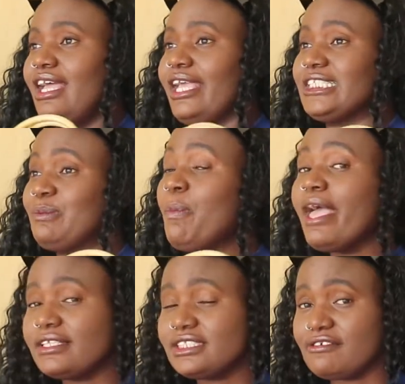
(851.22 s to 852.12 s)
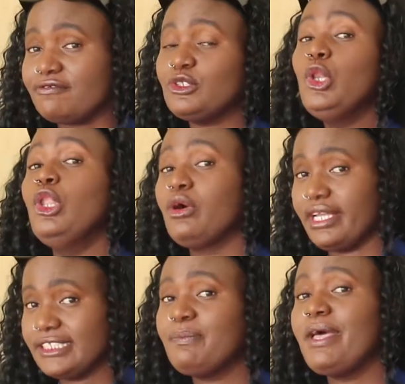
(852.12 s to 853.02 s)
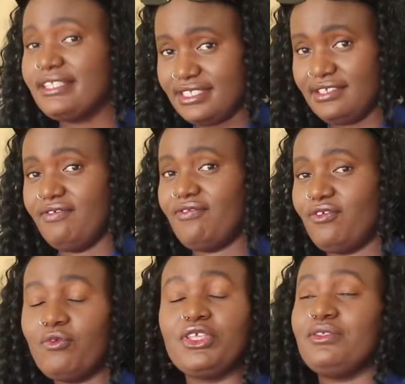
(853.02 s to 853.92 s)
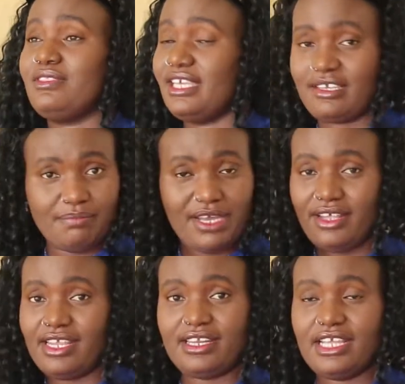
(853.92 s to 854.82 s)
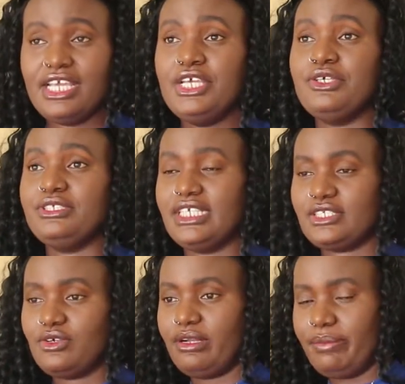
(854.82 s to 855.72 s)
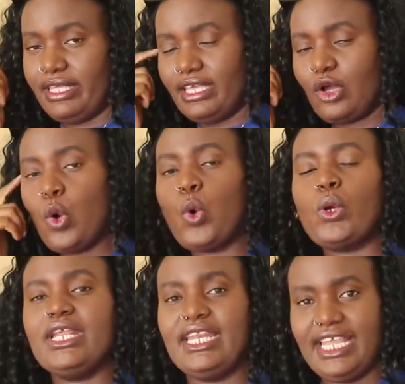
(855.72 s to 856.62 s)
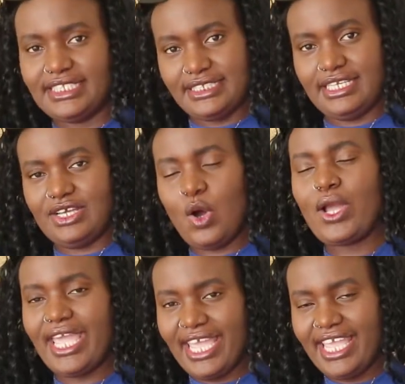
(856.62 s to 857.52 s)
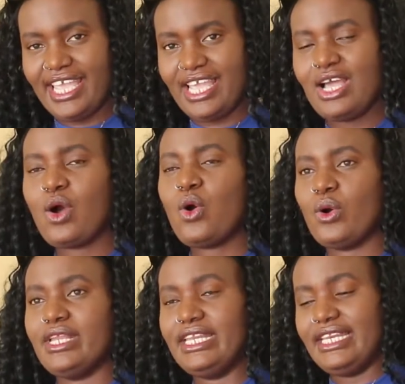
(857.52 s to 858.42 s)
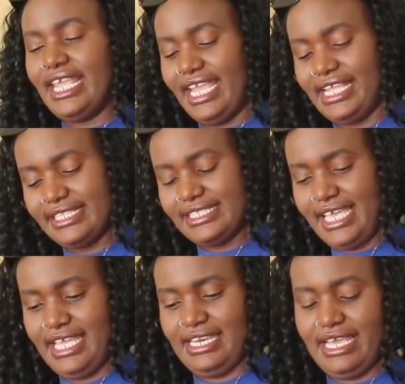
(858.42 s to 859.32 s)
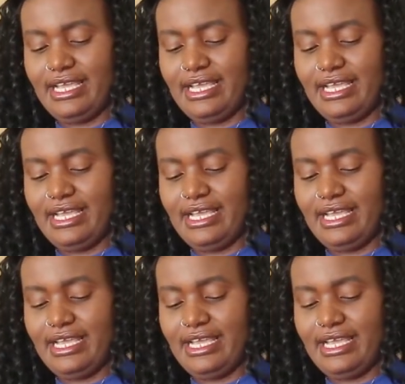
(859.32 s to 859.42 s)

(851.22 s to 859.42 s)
expensive to look expensive when you think about it. You just gotta be coordinated, okay? Coordinated.